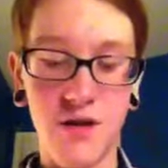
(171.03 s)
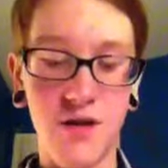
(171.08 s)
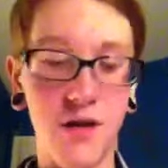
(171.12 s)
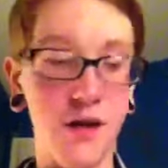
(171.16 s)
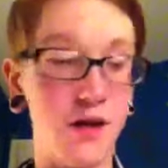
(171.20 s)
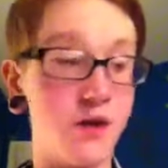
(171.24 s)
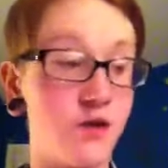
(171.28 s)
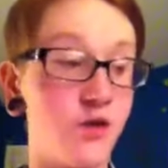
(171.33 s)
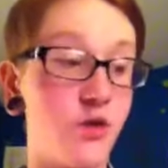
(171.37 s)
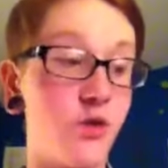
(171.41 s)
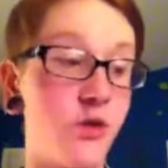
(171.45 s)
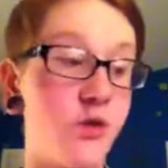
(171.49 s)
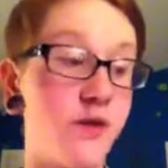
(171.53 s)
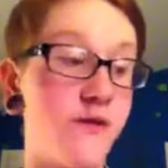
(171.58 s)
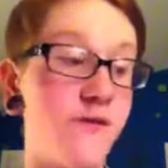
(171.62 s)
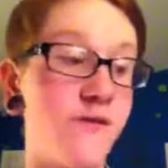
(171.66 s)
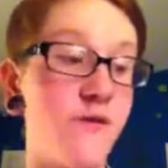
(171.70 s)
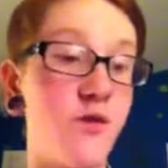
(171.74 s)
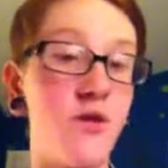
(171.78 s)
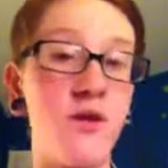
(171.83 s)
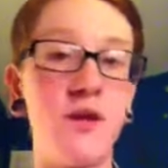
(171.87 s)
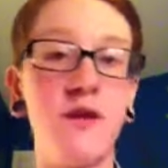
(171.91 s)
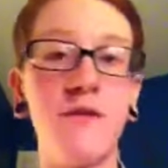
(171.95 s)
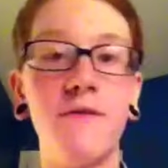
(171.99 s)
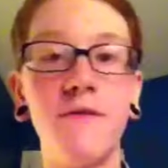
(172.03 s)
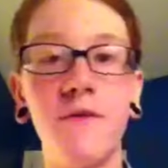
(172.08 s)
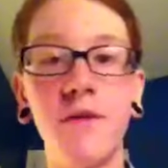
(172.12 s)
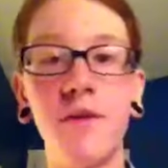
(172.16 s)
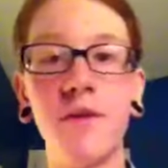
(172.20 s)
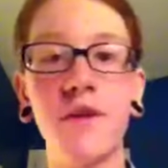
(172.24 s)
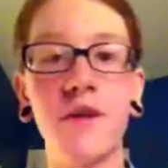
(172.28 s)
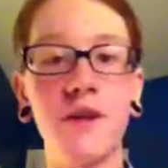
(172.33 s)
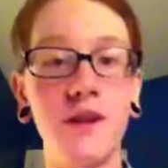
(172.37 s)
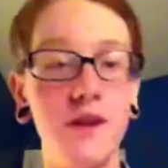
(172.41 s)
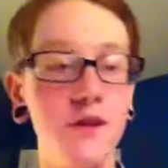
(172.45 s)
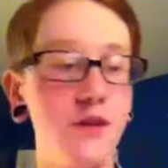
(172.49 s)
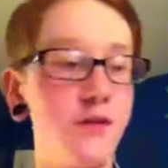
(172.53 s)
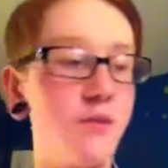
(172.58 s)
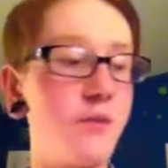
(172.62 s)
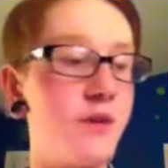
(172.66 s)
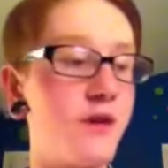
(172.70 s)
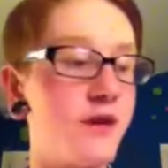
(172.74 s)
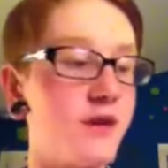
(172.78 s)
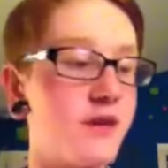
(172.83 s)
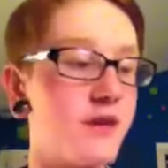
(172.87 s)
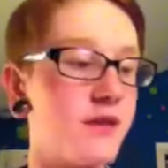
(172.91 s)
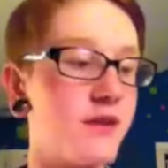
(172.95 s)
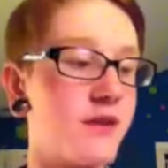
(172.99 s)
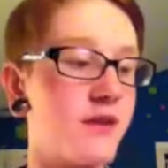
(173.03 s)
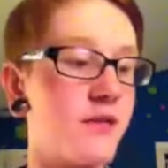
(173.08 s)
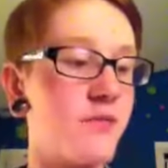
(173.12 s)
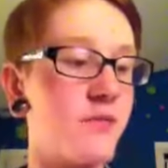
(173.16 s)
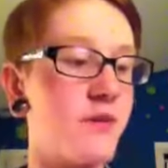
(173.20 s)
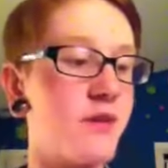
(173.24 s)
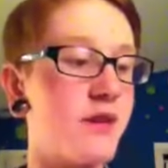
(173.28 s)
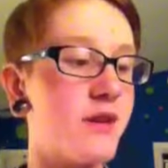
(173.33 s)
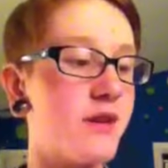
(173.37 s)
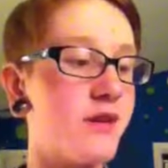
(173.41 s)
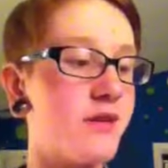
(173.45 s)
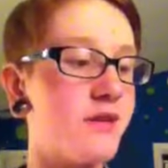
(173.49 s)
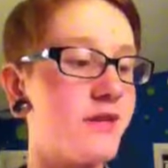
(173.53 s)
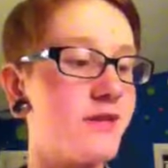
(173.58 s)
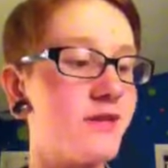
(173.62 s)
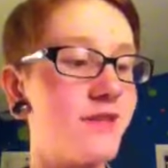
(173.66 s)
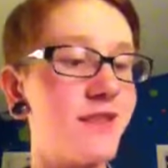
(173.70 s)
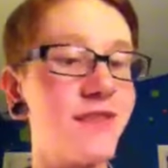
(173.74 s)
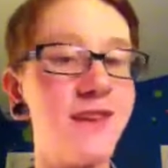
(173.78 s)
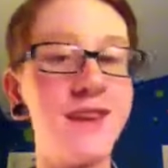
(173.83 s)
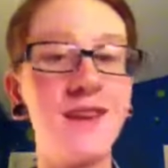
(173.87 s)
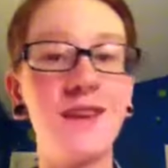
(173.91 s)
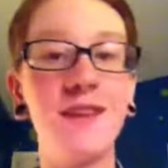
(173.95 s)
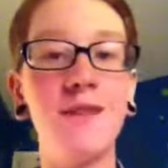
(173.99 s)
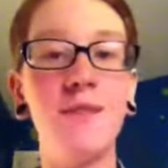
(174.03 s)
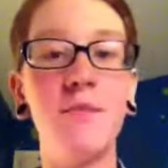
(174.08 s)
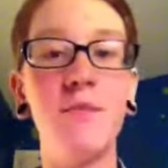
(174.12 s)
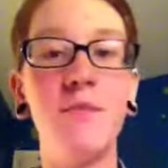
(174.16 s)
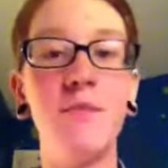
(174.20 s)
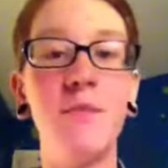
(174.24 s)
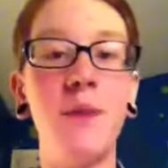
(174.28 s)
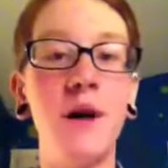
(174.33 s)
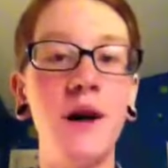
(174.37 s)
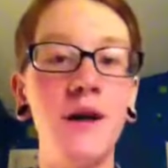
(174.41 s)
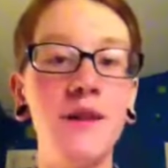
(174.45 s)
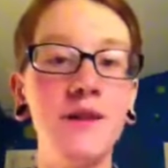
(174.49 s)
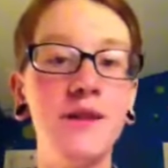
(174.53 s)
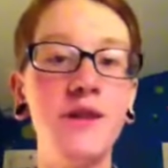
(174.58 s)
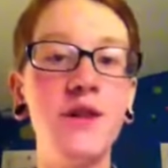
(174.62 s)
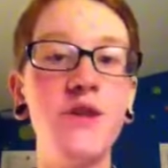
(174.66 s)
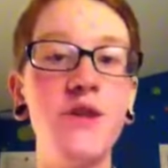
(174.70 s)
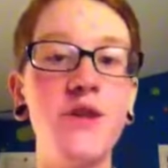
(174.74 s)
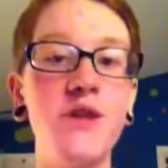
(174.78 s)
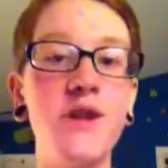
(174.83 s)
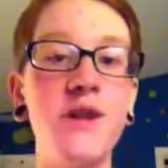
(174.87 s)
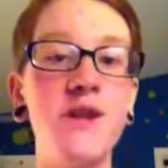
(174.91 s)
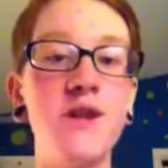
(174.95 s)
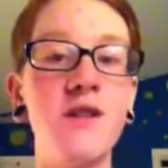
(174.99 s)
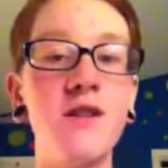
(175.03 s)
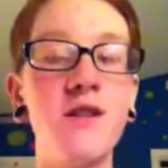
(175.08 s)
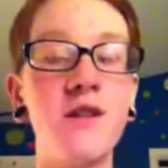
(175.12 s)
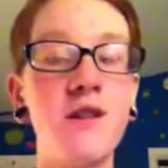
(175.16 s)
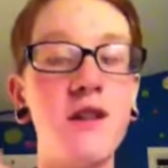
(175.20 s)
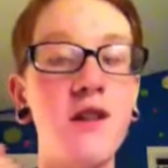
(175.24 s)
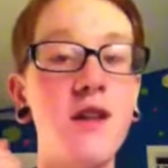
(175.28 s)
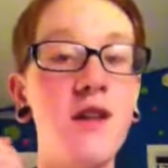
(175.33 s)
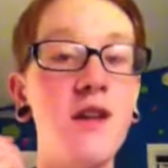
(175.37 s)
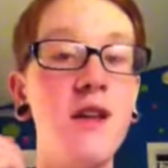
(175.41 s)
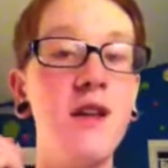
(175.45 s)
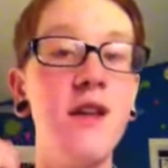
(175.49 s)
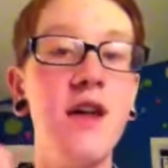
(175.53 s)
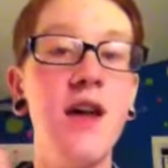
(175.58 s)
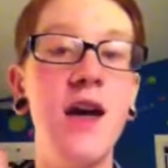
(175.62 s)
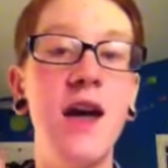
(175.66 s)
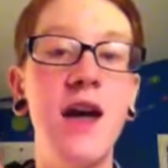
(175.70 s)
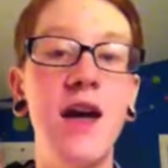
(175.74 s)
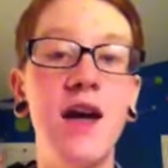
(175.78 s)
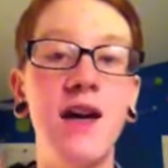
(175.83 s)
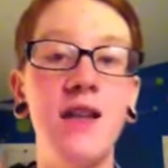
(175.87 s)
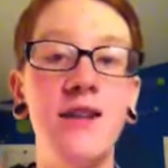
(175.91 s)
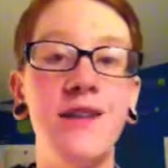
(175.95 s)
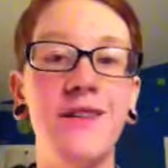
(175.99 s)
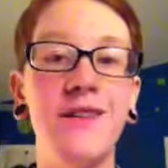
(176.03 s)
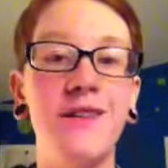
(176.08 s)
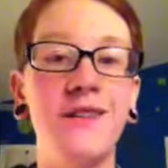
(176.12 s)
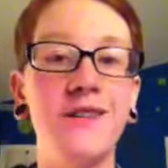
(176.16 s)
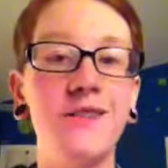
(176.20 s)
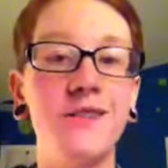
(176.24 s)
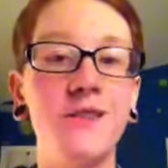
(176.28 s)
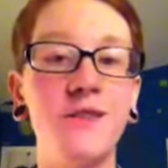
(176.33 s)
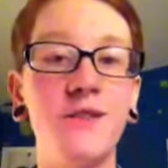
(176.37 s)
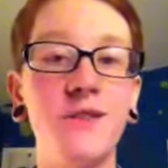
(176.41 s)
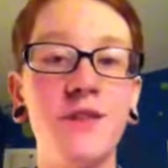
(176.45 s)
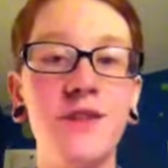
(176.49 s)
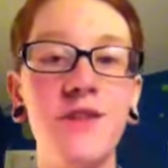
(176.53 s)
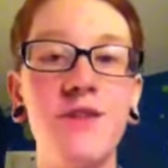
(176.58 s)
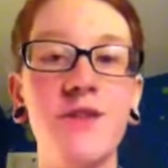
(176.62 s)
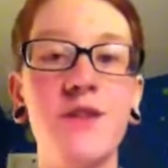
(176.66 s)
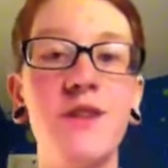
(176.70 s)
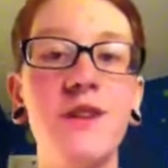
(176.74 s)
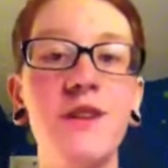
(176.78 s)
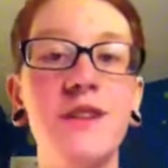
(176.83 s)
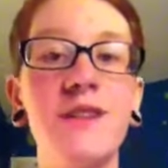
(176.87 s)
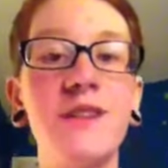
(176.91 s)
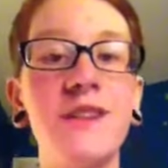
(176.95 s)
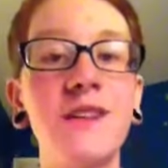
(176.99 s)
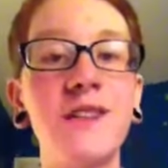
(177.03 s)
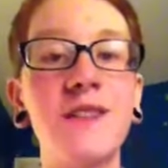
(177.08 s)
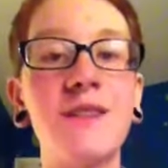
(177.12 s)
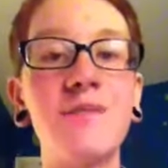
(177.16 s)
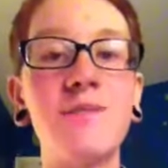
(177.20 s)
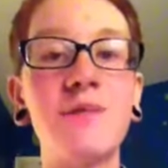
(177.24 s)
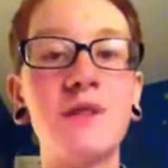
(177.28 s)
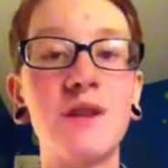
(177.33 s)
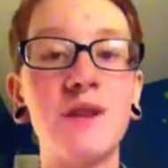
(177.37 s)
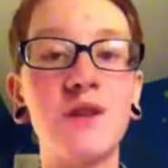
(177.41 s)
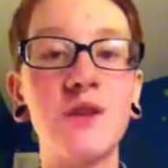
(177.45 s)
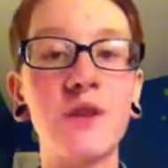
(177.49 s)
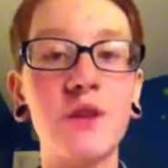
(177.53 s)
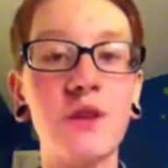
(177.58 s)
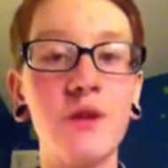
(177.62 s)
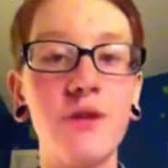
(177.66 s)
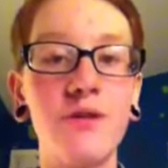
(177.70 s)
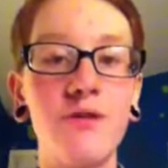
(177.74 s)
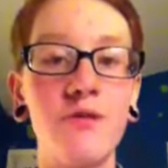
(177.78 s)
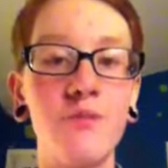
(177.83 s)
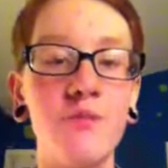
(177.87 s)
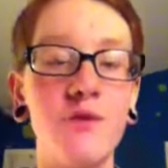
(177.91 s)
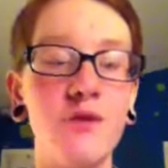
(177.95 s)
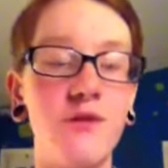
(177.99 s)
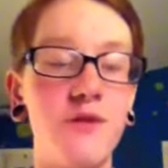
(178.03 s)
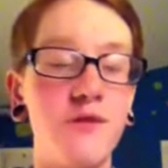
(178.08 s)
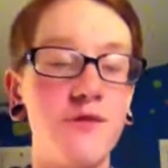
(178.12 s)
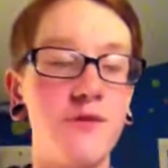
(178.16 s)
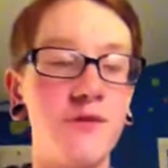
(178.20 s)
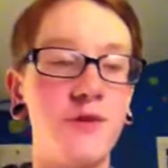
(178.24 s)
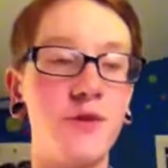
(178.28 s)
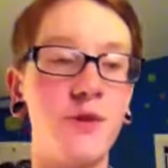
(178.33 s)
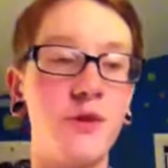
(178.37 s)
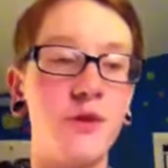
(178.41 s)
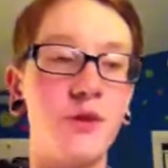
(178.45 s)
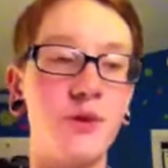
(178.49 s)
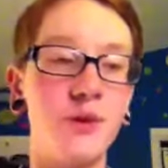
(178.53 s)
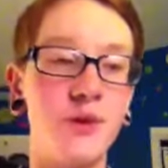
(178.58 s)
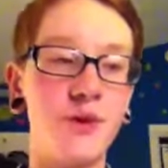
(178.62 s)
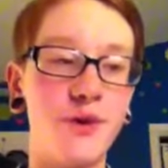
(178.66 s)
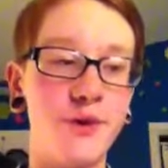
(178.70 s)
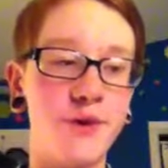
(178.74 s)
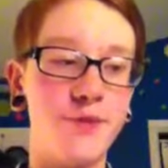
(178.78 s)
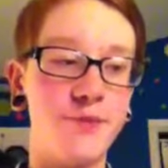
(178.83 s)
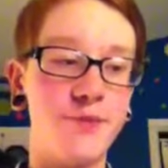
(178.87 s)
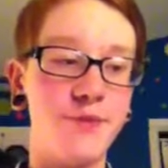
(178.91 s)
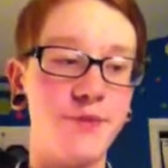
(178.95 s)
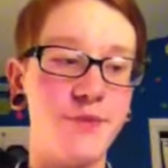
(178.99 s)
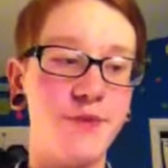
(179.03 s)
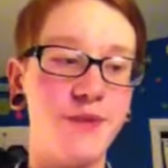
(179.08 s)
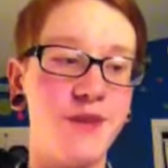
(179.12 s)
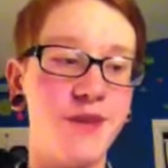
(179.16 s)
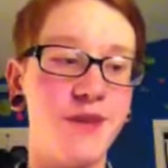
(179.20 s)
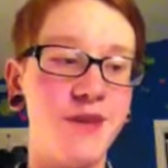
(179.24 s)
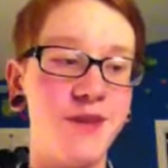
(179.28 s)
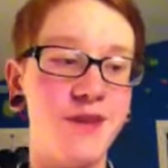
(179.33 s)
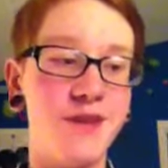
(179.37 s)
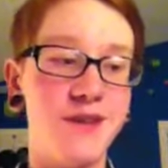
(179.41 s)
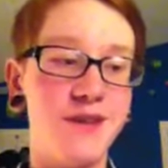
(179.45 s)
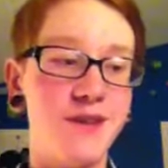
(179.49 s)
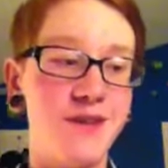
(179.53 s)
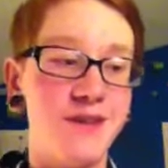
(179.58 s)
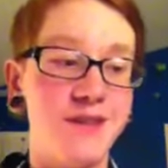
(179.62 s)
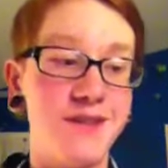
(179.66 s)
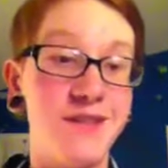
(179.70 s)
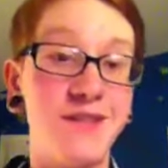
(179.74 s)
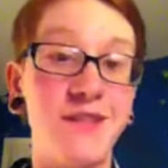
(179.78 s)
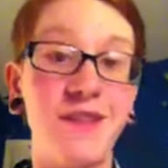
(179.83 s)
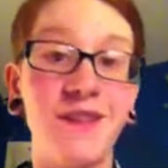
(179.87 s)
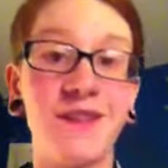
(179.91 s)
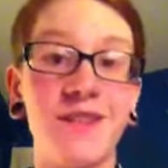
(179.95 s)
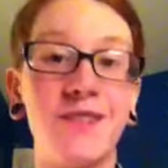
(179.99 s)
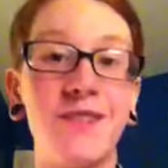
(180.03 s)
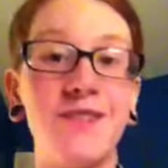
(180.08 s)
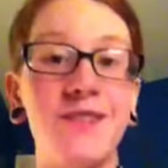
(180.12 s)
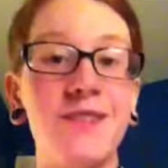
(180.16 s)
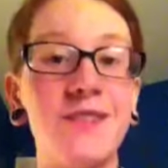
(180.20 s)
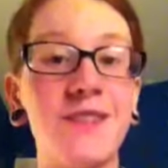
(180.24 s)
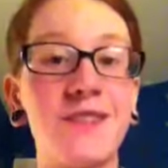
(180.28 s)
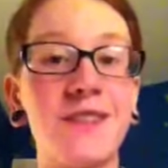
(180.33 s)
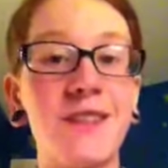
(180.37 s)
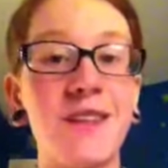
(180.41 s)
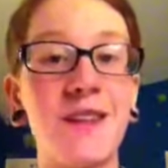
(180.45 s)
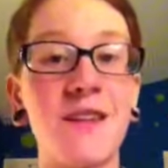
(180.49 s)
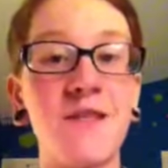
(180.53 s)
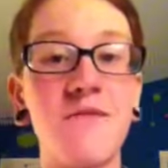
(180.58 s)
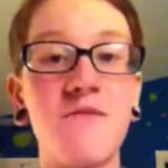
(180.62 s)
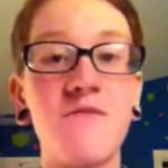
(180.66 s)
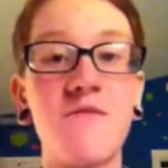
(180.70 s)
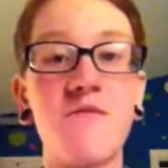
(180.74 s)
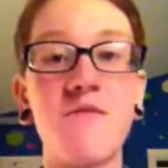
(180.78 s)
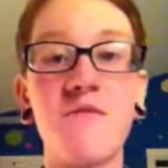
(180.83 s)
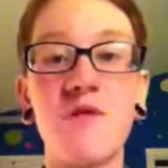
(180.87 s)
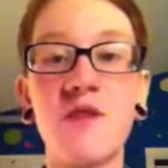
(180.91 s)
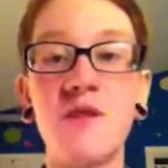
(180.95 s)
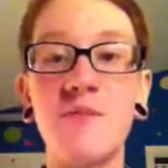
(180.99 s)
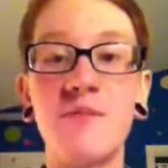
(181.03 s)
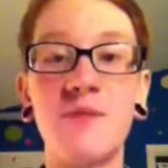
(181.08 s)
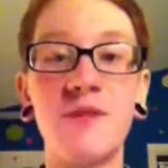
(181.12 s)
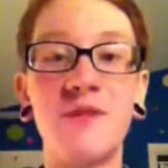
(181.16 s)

like jewelry for a fully healed piercing, because they can bond to your ear and you'll either need to get them surgically removed, or like they'll just like rip